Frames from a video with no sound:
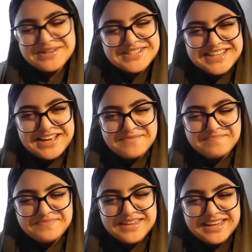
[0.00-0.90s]
But yeah,
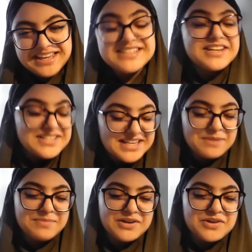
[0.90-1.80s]
it does
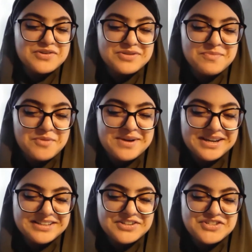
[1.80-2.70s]
get better the more
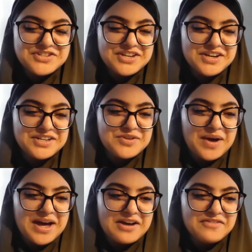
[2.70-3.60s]
mileage you
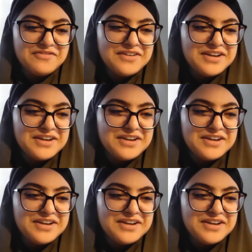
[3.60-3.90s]
have.